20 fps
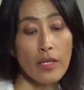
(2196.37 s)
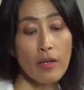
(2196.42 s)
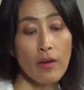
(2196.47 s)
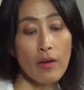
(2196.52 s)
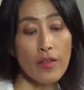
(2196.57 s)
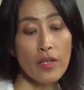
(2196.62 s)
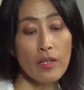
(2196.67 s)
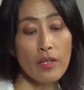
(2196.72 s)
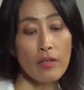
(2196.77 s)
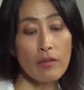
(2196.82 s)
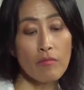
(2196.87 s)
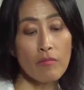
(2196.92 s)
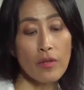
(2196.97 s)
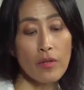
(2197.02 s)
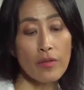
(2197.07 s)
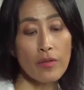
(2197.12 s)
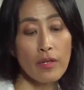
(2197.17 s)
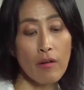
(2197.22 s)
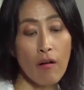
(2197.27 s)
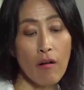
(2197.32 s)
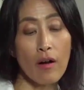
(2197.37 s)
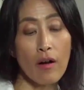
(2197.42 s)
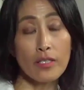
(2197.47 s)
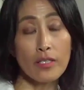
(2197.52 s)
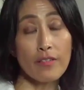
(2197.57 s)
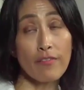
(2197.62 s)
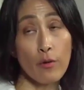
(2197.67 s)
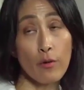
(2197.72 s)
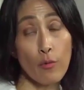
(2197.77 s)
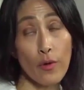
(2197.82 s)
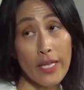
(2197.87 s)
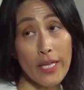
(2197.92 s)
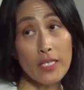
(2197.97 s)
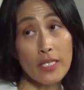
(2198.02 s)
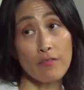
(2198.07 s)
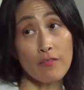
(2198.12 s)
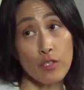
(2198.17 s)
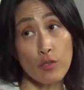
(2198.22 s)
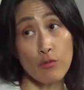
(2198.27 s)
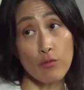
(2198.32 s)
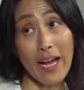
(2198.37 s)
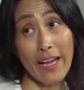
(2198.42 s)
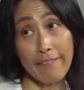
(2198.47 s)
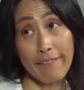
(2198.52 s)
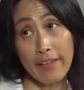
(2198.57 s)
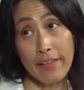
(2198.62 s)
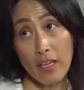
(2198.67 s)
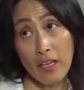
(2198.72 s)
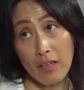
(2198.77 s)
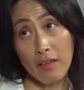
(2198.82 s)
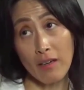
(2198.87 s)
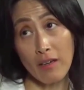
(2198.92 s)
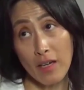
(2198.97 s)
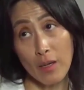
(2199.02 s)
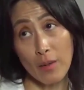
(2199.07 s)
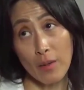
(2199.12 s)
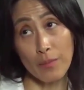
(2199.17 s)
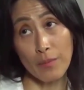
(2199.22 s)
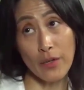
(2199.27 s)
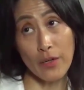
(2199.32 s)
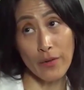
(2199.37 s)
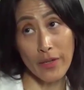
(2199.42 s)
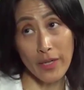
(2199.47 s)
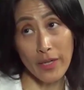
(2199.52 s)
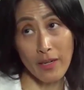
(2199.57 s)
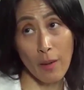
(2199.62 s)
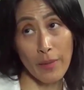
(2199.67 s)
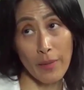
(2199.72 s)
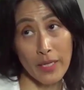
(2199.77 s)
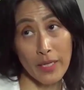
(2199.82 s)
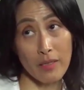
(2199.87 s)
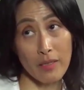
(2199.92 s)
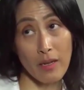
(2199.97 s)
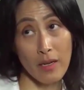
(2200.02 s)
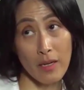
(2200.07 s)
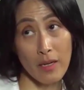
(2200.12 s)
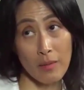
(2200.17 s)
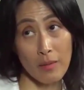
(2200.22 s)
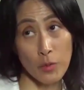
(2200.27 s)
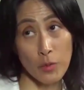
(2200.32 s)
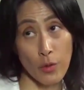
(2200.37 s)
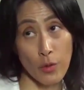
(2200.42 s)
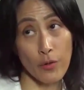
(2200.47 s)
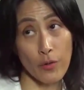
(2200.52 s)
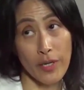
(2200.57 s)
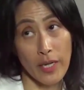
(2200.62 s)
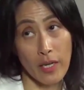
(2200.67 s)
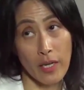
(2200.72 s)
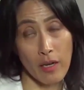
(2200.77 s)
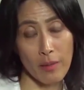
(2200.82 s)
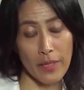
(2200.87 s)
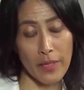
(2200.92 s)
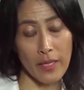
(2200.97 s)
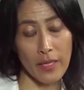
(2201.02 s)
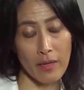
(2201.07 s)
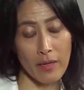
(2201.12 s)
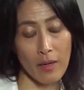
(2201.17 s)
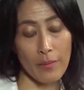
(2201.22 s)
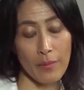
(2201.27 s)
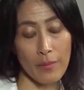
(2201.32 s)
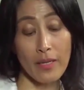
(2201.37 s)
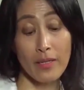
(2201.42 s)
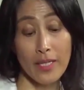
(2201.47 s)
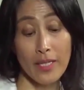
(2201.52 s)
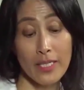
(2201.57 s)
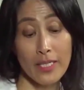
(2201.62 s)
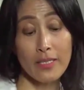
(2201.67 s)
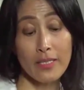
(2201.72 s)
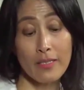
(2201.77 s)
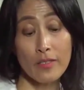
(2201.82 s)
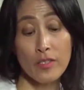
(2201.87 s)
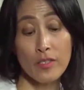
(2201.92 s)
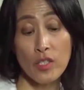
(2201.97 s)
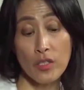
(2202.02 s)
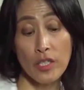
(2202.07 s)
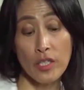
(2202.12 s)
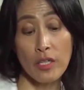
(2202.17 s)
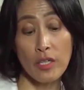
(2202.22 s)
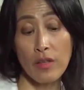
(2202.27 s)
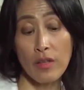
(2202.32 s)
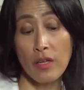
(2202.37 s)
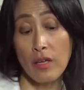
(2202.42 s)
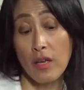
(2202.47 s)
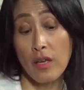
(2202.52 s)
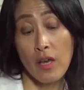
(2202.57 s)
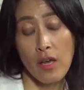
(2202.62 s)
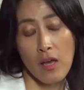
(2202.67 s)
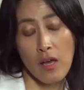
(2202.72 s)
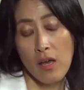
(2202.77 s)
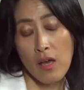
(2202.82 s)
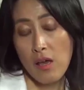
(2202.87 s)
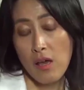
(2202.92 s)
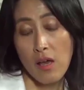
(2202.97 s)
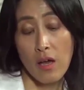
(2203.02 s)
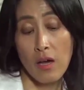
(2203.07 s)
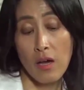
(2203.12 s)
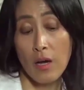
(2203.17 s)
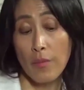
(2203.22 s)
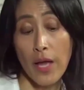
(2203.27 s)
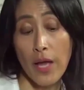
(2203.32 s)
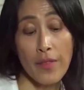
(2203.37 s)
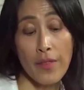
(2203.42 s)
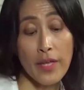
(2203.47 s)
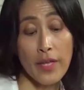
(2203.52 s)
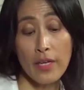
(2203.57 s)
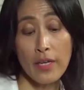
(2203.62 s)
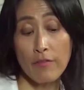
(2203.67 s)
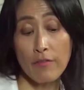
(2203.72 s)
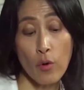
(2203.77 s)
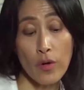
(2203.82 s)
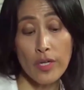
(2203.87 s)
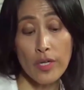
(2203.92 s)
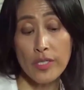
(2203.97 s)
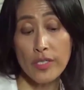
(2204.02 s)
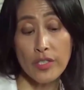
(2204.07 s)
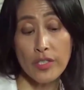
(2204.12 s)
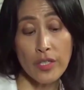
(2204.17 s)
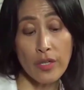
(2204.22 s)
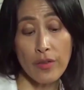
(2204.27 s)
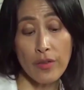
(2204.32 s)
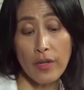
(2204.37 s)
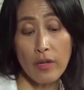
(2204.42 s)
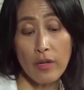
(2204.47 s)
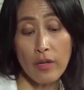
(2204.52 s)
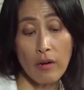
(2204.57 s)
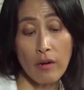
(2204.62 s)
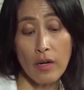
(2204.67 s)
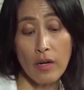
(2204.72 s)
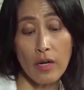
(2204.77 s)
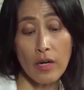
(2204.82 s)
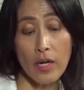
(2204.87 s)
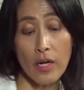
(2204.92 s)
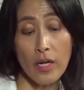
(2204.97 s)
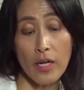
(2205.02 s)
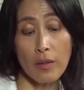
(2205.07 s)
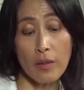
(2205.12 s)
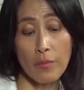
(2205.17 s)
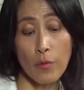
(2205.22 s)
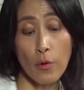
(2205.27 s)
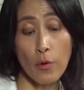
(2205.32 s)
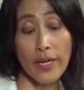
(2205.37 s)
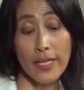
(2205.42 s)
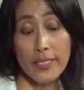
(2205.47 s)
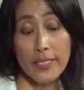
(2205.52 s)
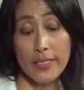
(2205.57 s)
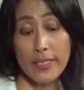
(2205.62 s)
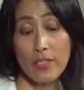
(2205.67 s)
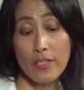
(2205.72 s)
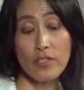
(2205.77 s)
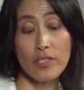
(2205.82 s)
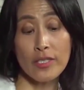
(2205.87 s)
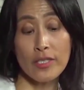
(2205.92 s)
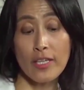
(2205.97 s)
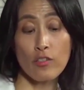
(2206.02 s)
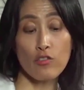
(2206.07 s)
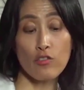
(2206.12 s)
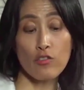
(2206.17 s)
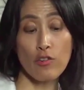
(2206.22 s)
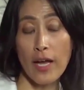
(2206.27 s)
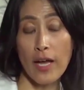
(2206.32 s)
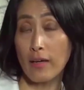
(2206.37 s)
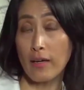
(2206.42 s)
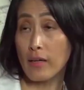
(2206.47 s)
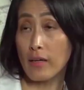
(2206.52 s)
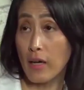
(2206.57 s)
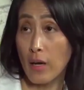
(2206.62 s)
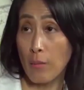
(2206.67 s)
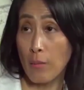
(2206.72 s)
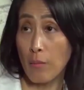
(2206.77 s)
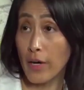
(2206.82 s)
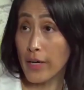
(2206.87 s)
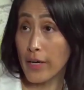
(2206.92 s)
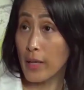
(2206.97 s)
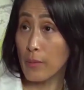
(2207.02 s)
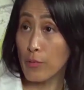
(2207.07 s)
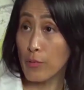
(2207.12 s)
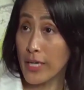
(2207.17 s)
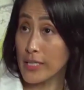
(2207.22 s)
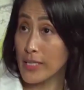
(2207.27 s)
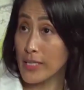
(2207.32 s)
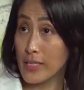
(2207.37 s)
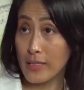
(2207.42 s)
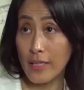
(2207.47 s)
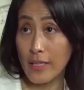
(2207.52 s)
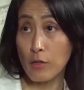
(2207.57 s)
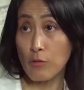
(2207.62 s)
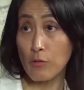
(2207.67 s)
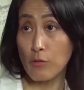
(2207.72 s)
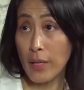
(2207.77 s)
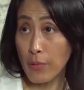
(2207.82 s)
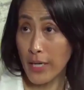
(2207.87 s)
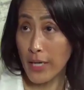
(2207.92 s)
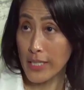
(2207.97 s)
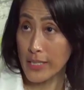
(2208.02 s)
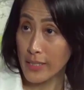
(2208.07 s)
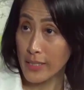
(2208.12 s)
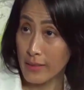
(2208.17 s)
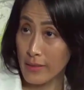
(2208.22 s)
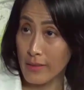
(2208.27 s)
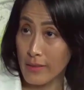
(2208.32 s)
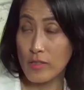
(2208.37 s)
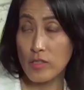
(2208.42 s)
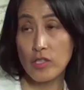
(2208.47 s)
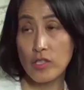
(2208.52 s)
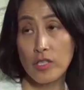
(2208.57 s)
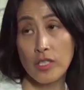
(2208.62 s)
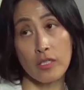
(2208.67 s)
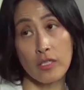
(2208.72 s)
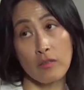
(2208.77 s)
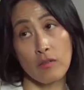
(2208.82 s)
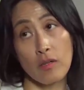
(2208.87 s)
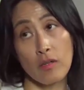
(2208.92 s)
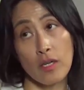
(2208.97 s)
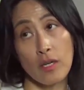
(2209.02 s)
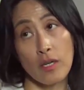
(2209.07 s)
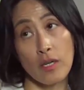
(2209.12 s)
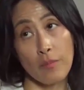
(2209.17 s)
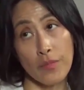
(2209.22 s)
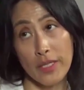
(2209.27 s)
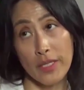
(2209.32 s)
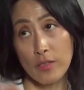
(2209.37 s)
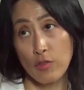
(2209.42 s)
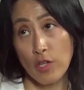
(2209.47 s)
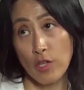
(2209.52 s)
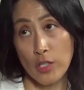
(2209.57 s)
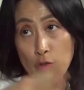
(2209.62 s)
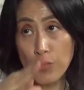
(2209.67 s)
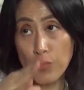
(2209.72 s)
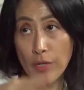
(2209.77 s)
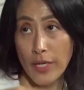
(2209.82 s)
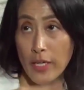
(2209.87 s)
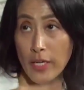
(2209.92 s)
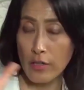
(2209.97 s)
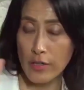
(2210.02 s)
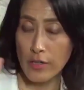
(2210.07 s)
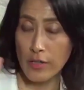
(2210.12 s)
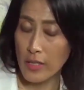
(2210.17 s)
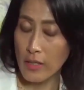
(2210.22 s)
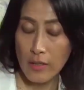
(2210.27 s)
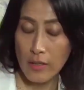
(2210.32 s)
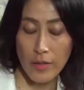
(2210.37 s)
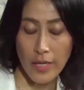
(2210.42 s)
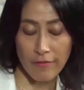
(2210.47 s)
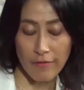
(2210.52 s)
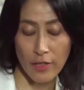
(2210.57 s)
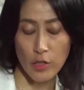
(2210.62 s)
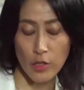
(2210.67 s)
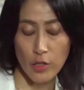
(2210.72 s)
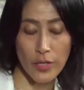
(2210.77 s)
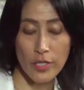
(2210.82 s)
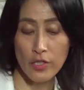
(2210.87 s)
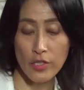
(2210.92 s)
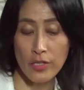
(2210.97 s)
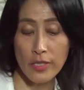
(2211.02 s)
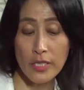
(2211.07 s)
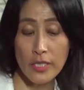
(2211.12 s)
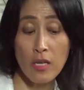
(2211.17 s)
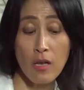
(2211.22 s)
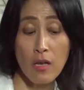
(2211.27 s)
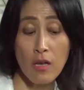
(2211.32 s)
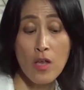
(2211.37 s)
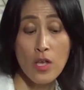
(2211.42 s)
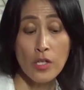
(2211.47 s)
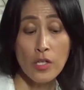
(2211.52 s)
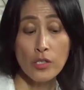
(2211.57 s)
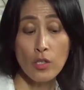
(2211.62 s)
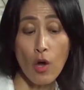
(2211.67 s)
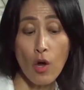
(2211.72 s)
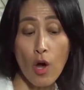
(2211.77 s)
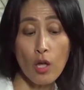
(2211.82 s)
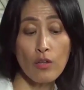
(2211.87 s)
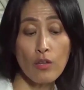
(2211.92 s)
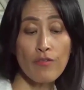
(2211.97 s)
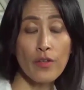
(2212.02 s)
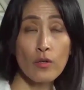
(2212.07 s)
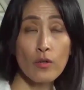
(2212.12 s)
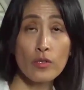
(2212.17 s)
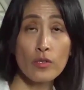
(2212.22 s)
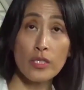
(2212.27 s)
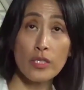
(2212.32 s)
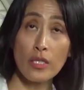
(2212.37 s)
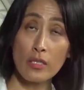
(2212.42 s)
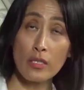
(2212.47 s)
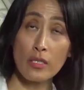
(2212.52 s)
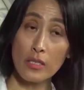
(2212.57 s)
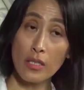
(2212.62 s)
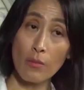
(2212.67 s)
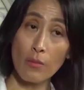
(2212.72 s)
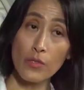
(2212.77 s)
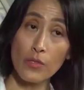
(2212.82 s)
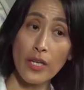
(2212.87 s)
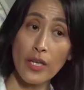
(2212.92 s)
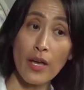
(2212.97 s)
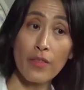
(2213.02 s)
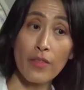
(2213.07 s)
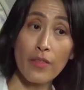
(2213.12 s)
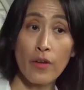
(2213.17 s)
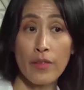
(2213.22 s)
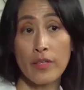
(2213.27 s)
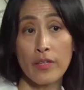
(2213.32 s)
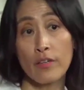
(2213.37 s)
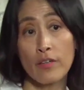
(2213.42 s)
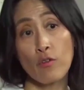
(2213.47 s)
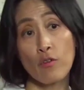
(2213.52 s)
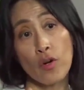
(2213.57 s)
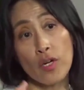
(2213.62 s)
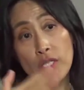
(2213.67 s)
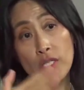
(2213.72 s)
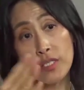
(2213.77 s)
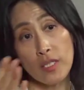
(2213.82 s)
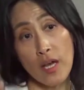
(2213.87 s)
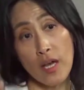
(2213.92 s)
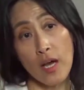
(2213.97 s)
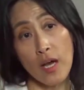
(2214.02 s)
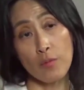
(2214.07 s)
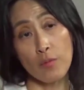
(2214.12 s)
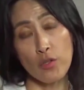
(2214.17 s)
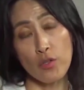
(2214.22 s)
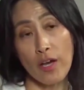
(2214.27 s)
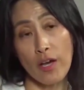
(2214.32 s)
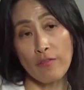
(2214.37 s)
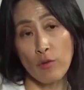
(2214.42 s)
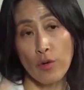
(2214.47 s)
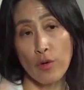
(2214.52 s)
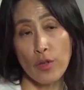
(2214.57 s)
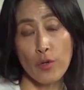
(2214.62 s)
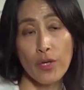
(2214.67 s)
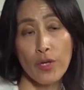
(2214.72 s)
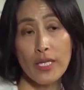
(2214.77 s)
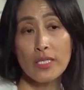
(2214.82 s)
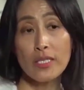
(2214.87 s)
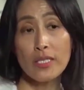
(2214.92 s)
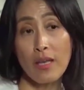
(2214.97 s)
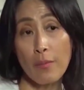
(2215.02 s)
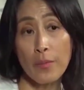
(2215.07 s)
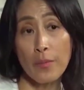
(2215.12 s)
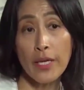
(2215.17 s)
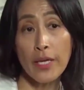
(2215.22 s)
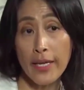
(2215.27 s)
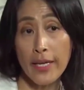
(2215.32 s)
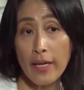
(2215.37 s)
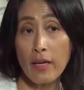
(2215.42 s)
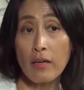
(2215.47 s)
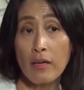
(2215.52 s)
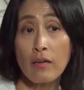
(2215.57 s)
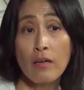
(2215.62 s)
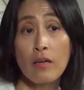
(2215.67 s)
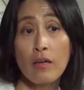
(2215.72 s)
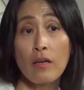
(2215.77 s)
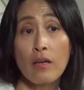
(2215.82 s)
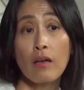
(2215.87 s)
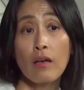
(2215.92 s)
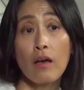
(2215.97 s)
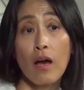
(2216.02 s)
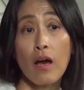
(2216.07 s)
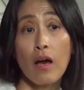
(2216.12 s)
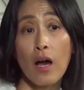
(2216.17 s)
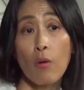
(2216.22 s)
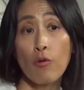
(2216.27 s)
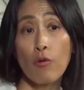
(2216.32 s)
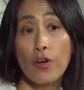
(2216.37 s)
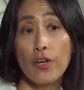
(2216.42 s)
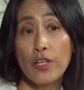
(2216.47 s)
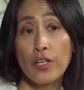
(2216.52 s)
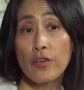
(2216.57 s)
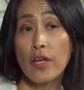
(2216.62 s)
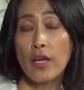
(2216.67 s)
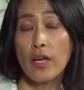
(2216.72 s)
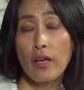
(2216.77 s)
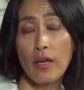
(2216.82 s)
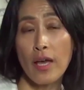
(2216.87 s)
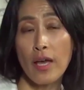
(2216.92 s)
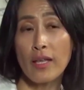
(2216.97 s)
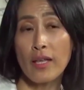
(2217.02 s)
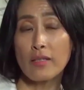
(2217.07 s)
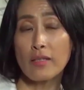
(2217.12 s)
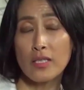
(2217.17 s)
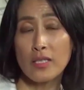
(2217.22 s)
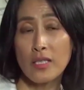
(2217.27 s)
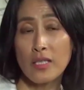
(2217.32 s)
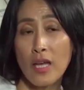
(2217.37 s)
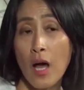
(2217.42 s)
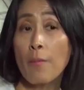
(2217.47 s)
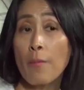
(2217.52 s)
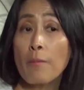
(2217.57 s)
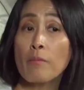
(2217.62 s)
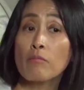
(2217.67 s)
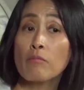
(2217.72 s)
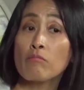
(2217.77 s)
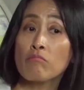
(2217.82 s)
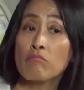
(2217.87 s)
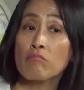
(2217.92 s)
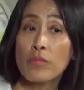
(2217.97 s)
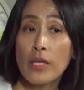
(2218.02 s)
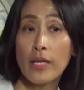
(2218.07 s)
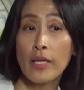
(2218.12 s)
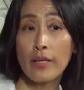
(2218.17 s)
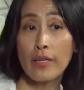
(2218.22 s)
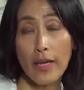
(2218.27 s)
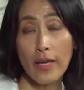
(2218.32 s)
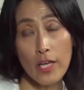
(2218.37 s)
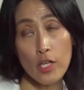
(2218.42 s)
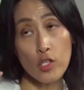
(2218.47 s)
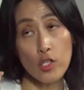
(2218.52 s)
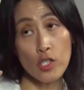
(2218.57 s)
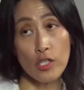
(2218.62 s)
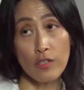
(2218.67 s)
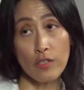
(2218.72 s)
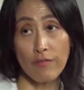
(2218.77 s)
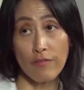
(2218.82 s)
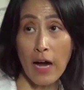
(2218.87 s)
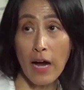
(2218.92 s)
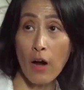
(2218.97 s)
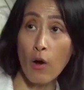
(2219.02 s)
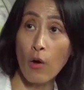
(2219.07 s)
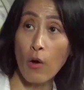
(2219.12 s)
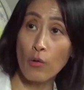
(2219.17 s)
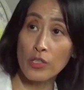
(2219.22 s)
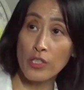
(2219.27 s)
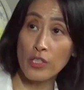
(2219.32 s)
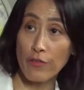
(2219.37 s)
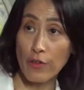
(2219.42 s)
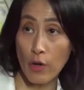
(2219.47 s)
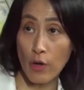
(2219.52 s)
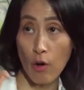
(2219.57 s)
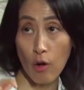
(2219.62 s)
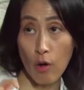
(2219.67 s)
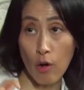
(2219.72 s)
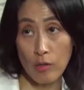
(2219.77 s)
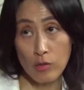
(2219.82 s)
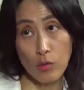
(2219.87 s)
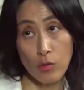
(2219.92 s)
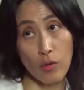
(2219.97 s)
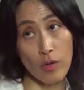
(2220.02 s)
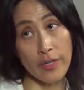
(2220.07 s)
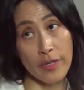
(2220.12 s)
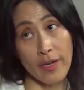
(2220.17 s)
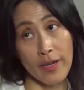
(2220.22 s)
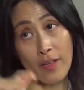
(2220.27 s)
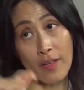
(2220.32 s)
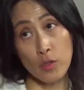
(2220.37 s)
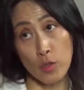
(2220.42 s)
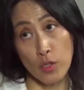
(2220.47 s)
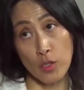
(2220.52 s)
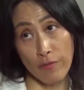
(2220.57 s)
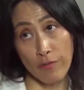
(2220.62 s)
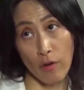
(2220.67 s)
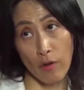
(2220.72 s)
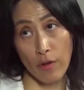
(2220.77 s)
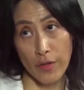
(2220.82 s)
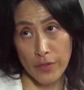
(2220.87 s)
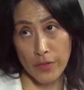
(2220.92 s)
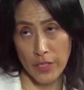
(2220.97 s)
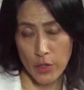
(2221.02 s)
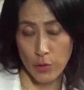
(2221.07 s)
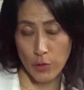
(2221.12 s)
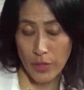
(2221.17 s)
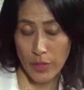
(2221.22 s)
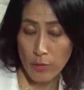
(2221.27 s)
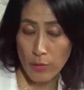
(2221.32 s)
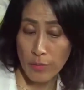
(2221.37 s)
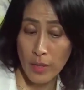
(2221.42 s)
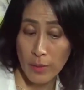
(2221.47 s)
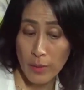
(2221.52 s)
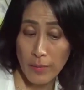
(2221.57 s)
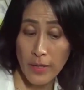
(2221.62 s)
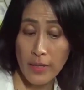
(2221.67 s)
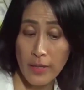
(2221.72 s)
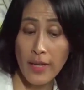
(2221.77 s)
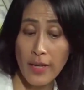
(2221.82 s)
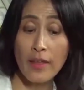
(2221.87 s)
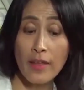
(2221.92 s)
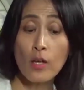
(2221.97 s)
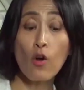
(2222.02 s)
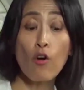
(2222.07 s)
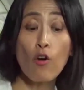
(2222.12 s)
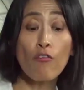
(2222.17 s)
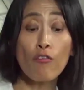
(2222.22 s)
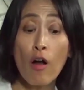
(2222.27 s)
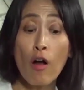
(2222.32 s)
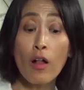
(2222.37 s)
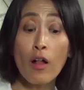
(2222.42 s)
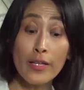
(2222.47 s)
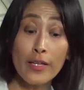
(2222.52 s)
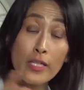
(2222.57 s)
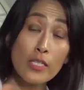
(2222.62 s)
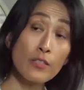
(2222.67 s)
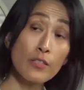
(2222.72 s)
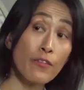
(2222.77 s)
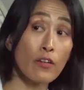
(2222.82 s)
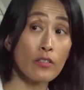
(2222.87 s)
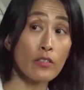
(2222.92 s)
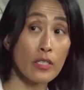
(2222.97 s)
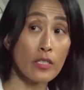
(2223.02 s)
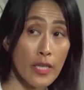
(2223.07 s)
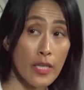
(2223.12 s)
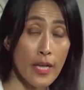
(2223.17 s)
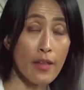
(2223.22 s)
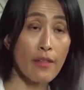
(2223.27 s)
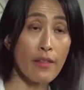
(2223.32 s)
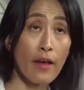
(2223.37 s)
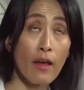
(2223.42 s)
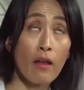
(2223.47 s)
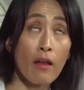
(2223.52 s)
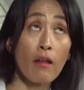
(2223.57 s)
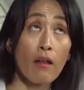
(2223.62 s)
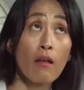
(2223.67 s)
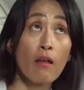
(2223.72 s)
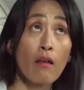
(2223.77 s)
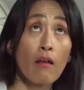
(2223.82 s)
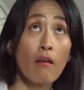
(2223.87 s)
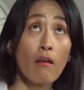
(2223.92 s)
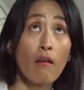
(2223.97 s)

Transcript: you know, the there are different ways of deriving, um, you know, economic um, North Korean economic indices. So you know, the um, and then, of course, you know, there are um, organizations that track uh, market prices, like grain prices, you know, um, the exchange rate current uh, fluctuations. So all of those things come together. And then, of course, you have North Korean state media, uh, where you can get some indication of how difficult or not so difficult the situation may be. And I think overall, it is fair to say that